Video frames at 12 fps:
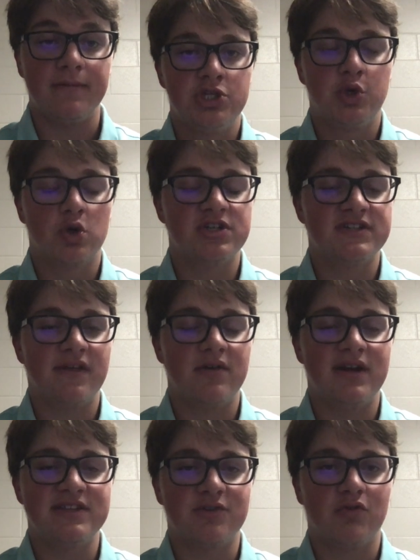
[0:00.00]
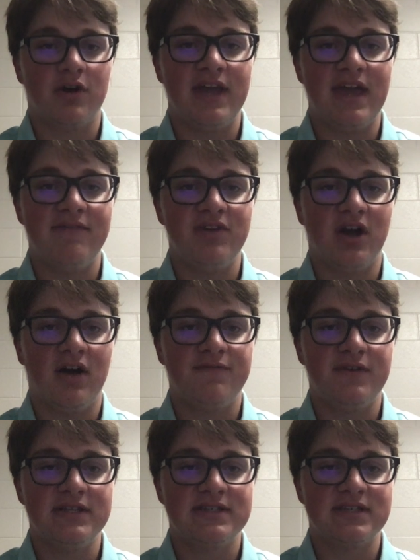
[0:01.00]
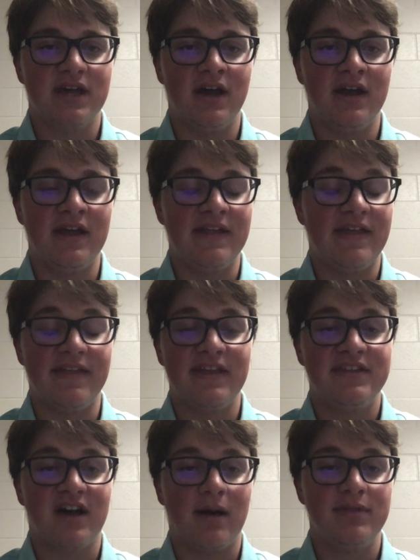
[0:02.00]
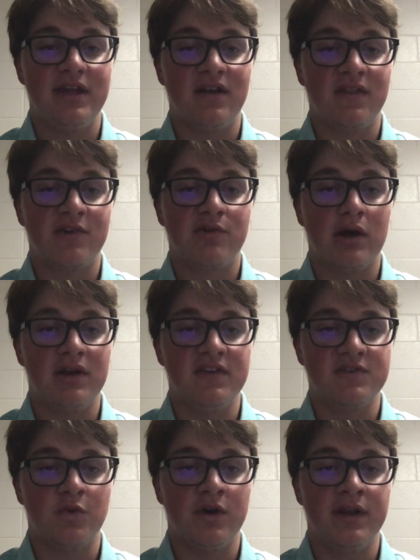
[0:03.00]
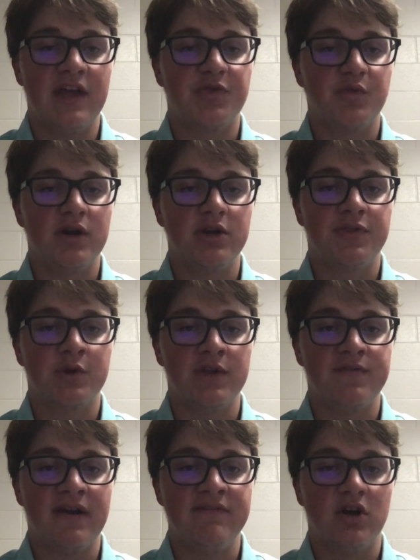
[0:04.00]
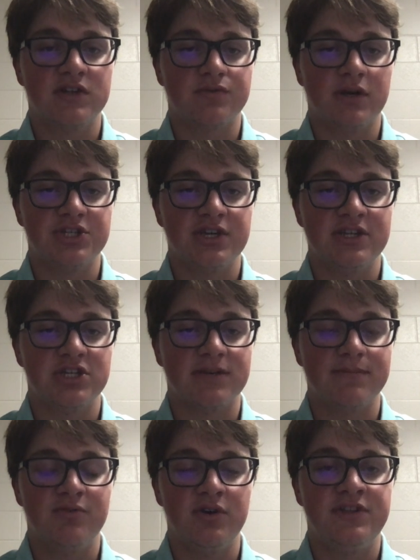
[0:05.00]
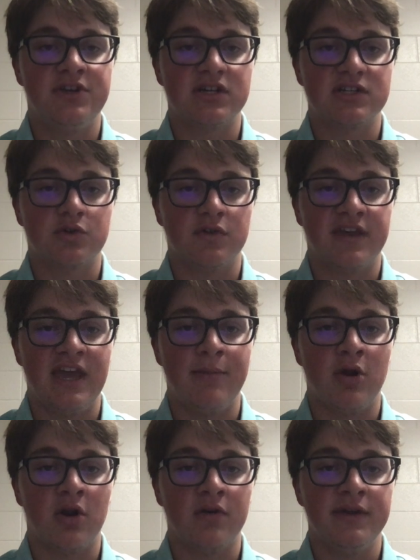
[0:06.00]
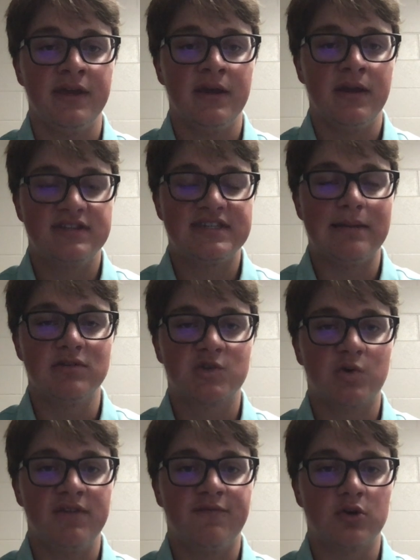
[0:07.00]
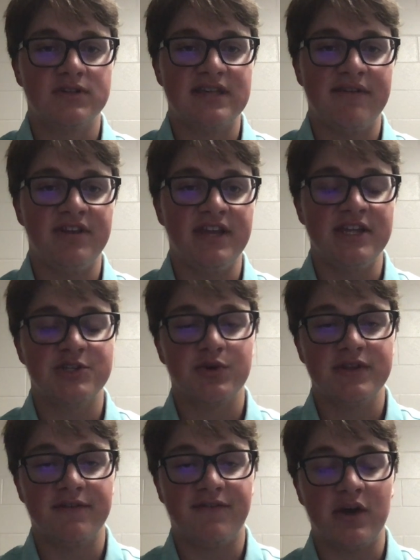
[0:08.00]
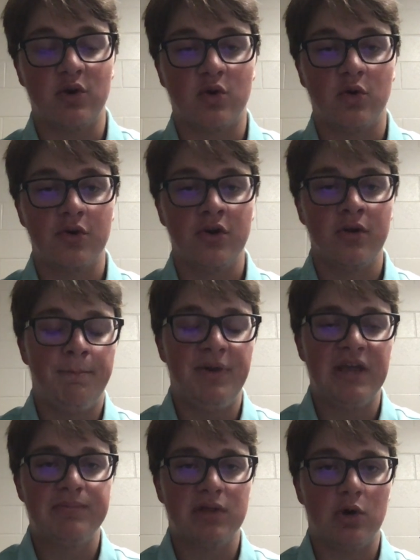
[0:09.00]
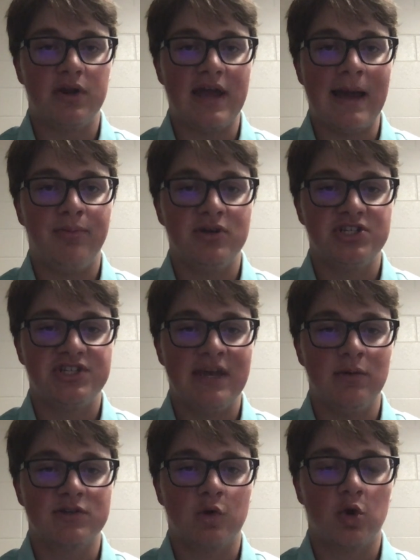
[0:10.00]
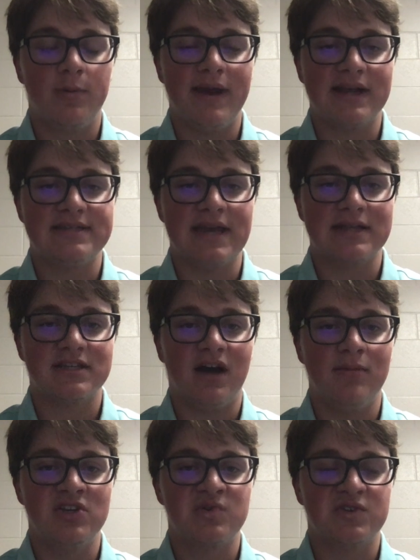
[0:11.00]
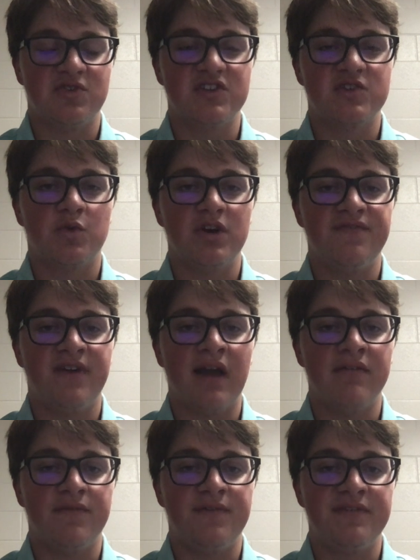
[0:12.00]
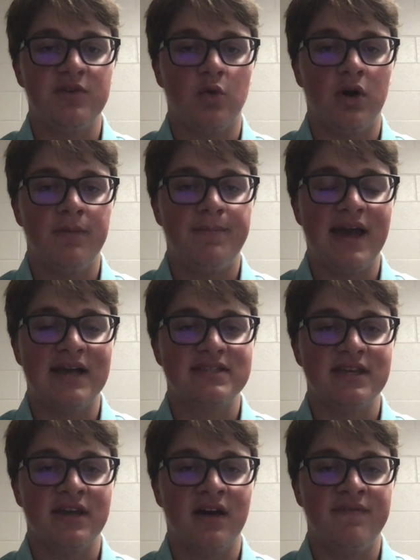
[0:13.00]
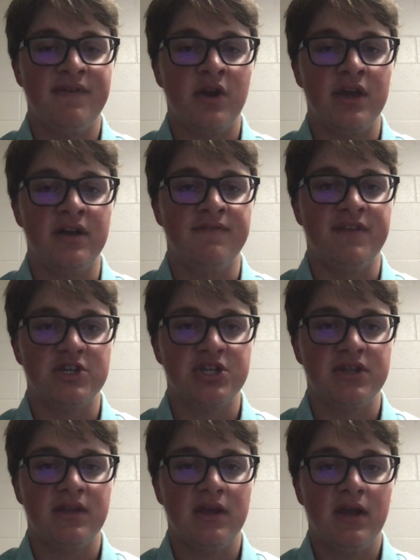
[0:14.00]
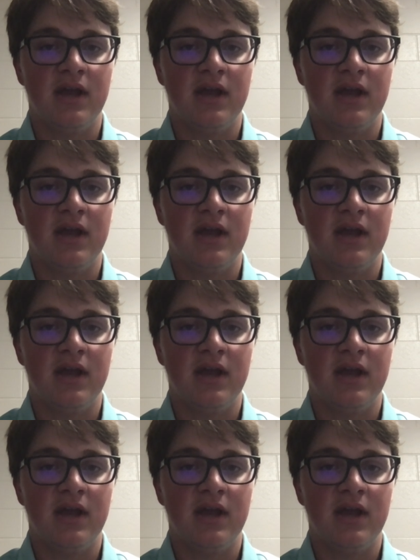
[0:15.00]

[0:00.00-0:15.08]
Georgia Southern has a run-heavy offense, and they dominated on the ground in this one. 335 yards rushing, just completely took control of the game early. This game was 24-7 entering the final quarter. Big blow to Appalachian State was quarterback Zach Thomas, was only 25 of 51 passing, very inefficient.